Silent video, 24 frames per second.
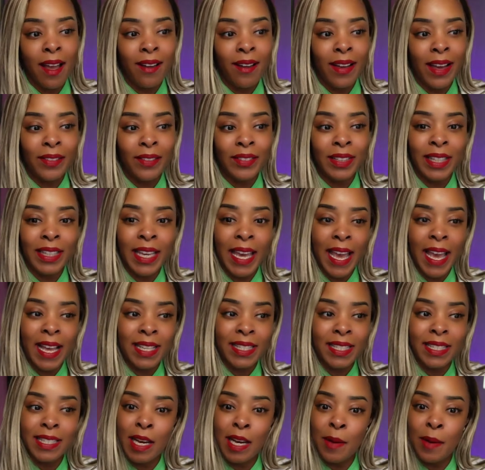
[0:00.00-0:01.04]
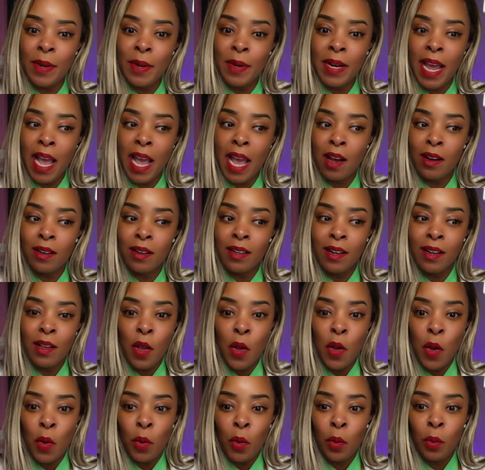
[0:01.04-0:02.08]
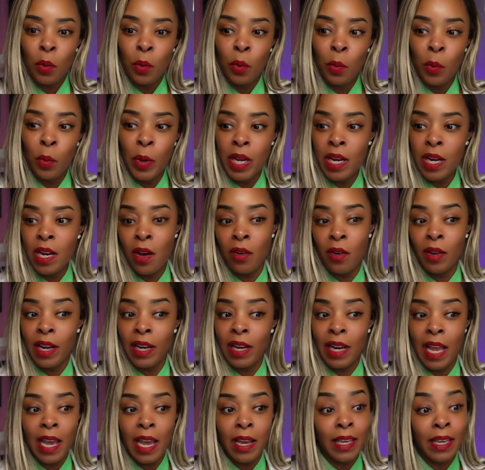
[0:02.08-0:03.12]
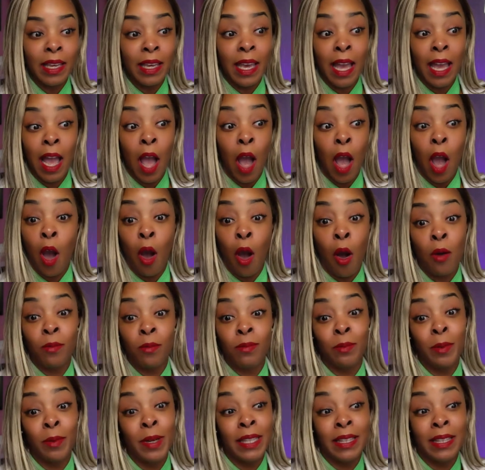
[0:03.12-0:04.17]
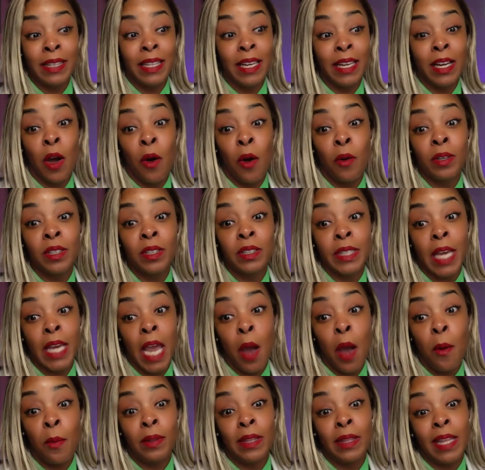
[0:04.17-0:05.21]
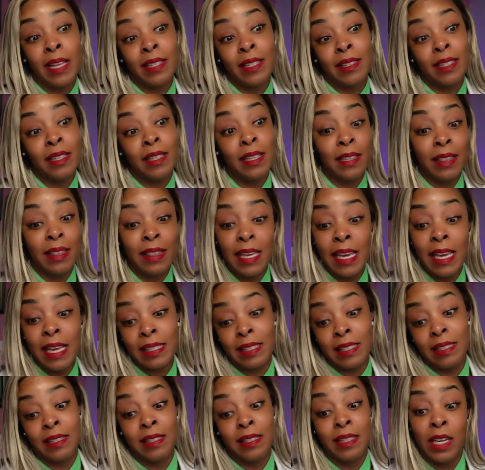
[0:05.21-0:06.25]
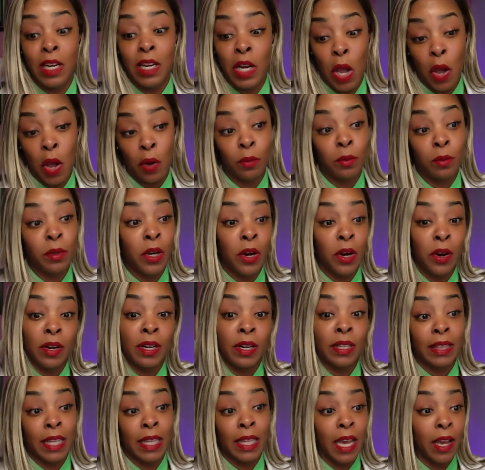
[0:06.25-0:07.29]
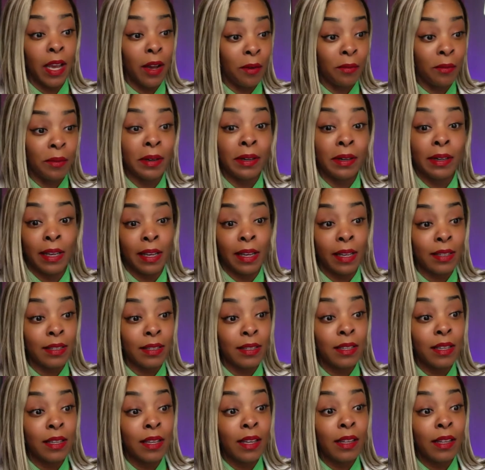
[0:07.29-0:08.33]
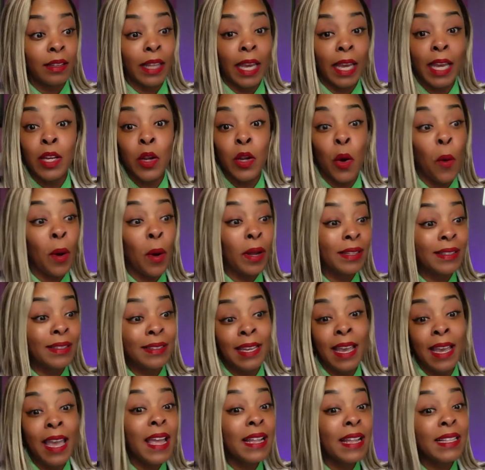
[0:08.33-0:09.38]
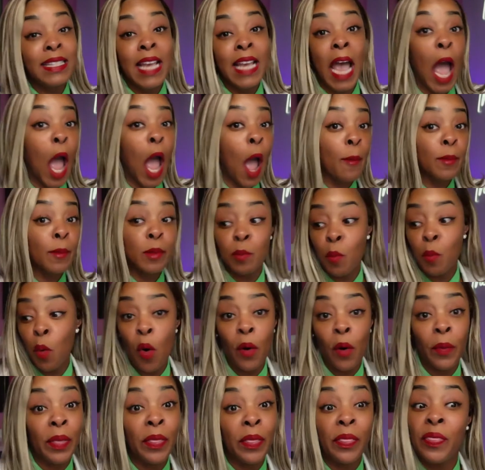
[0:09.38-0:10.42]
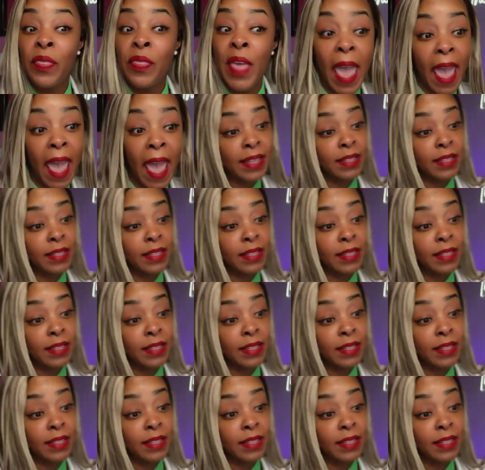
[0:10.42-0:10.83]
after Cassie coming out, we know they like we the golden shower. That's the least you know dirty thing on the list. They doing ten times more than that.